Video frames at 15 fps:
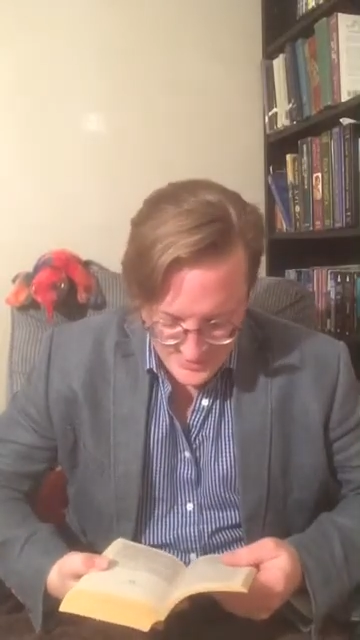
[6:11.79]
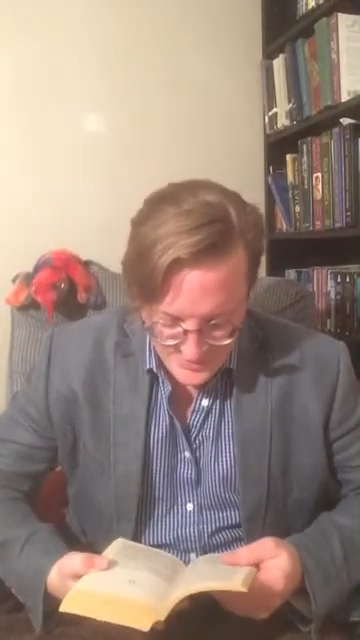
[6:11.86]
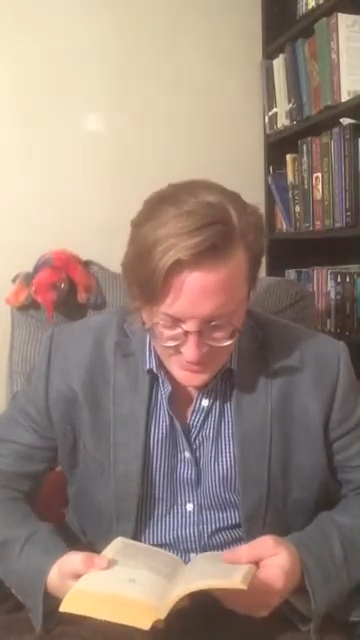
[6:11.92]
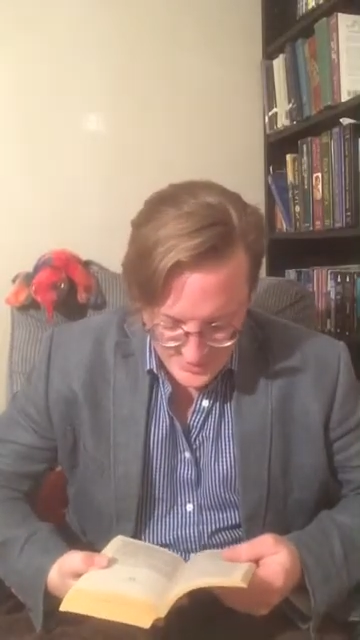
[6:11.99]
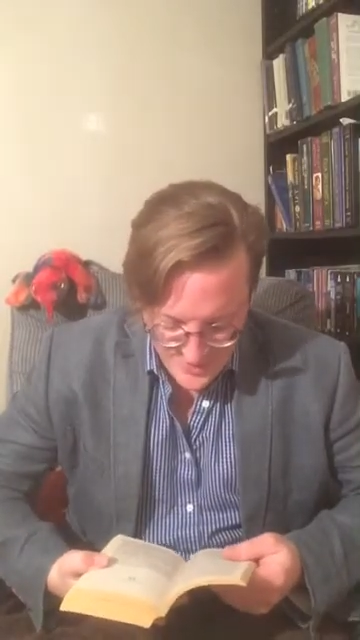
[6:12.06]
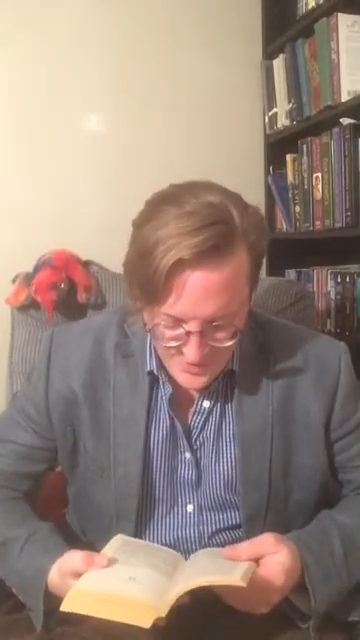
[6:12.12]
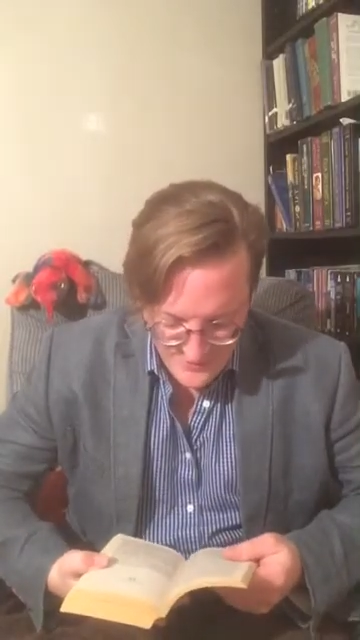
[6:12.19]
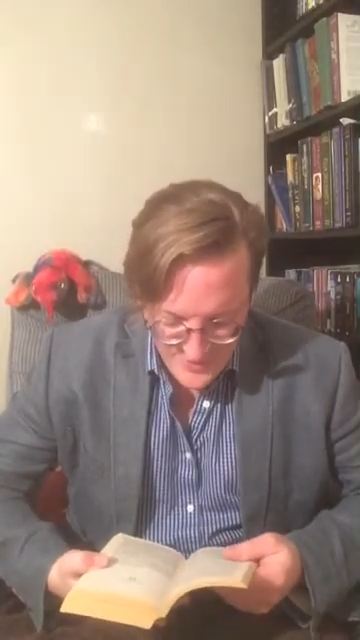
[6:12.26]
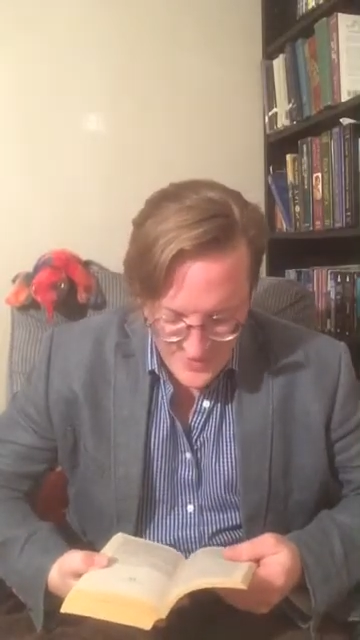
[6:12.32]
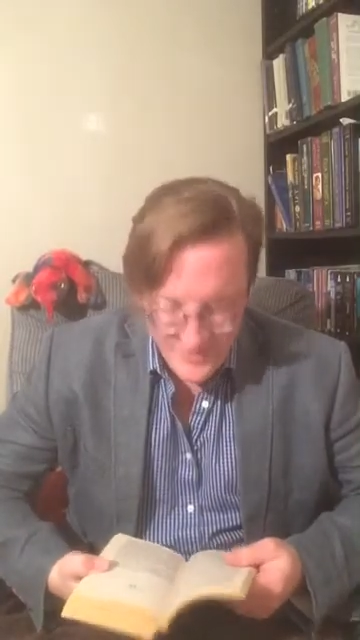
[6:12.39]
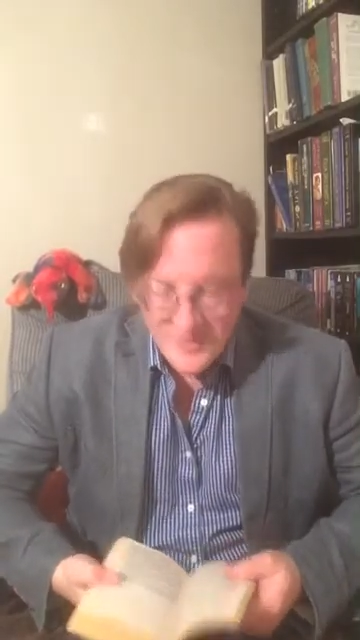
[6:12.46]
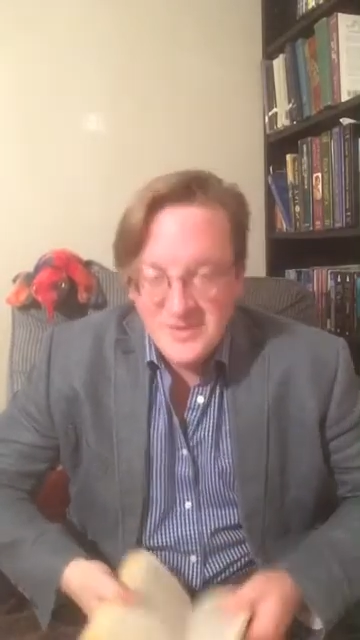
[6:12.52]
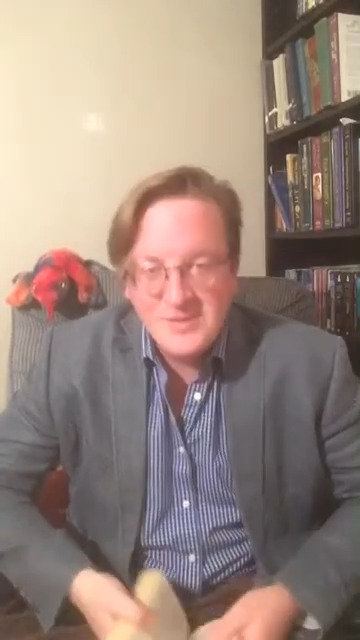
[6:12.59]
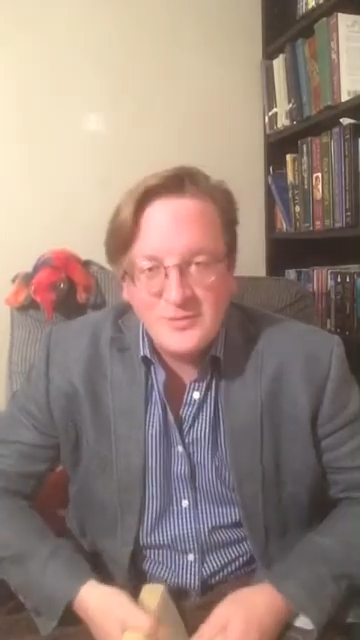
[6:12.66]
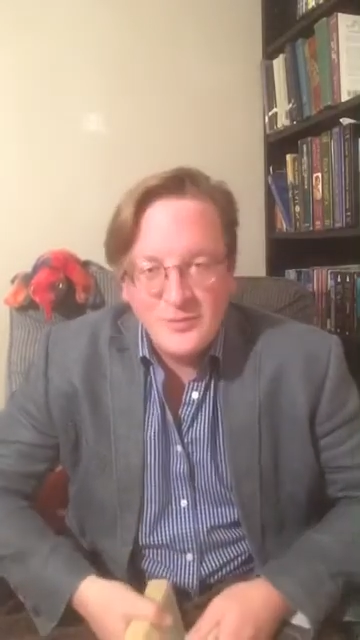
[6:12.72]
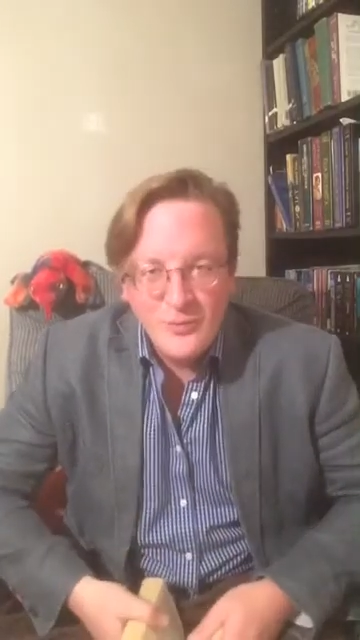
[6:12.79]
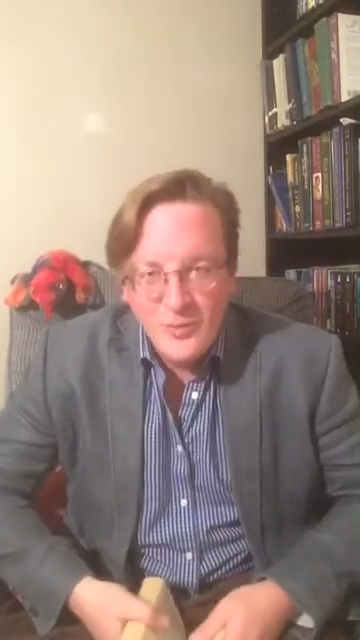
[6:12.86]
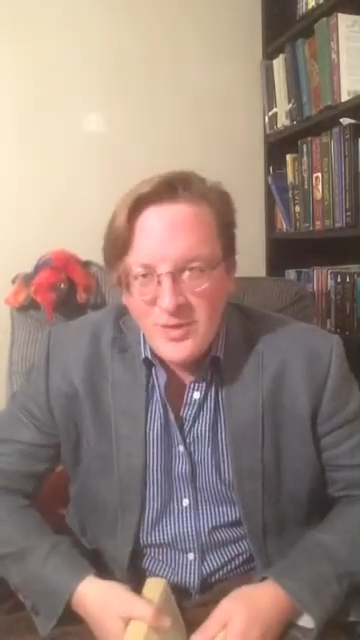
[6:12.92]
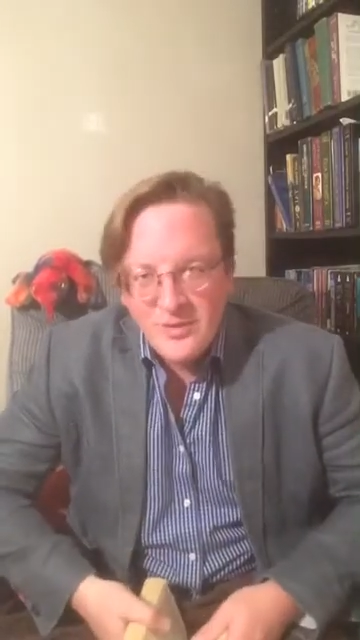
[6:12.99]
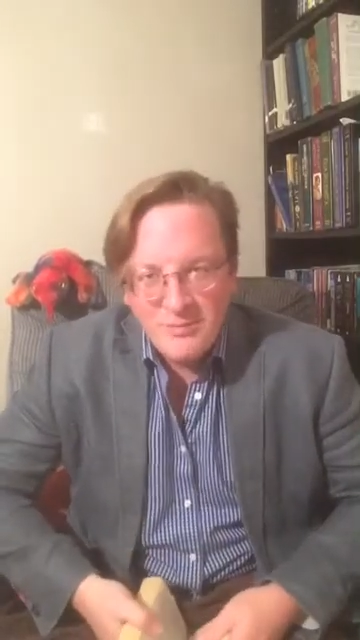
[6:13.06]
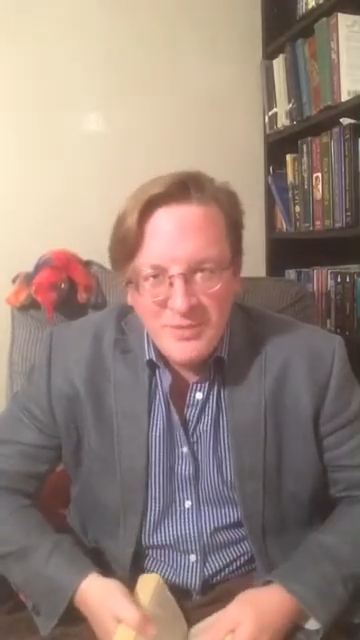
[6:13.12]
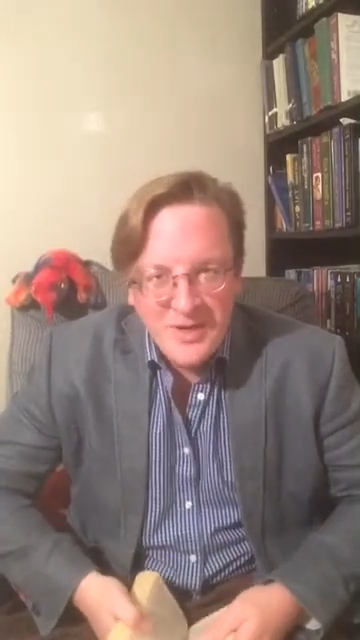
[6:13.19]
sharing this
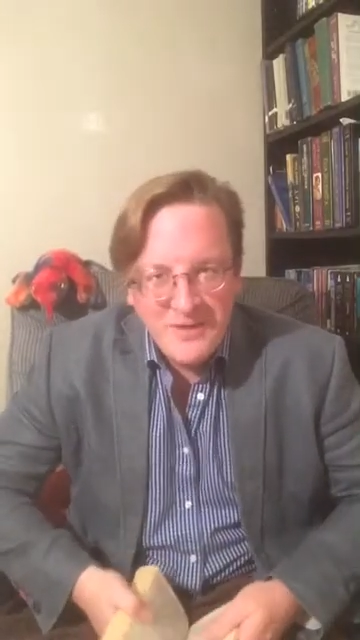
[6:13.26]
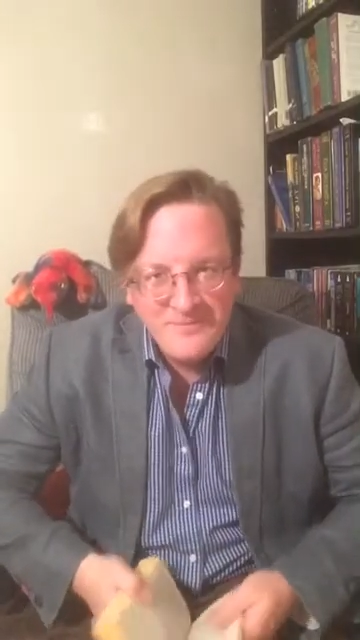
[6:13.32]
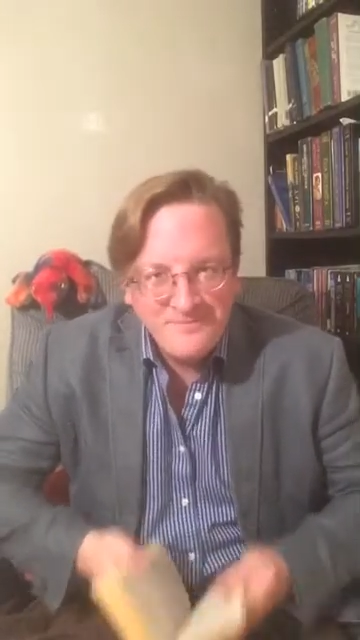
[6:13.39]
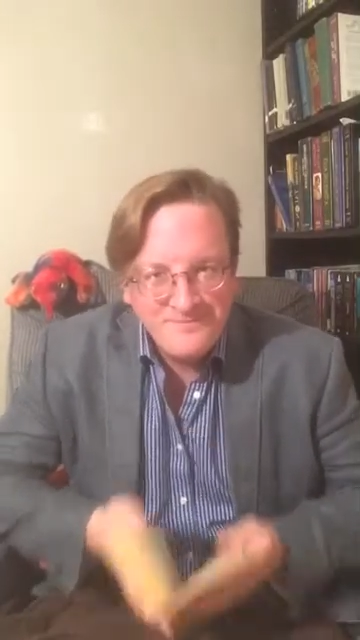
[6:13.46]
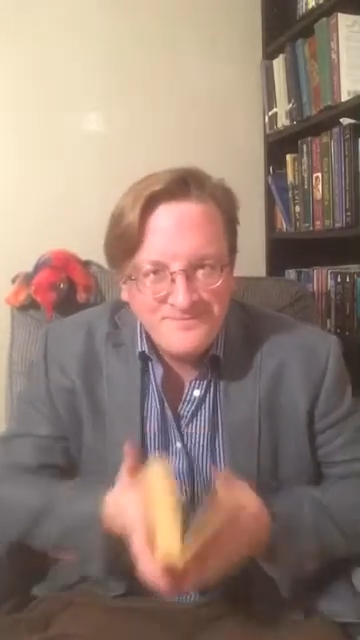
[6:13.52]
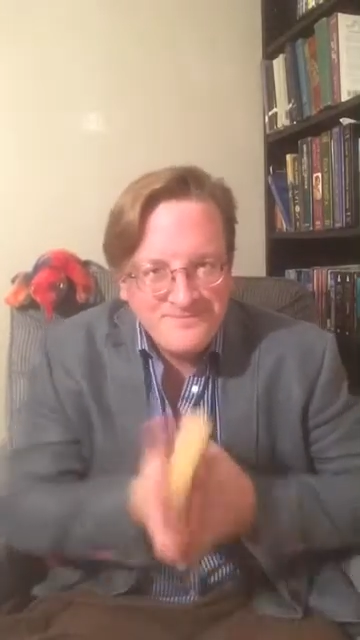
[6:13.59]
with me.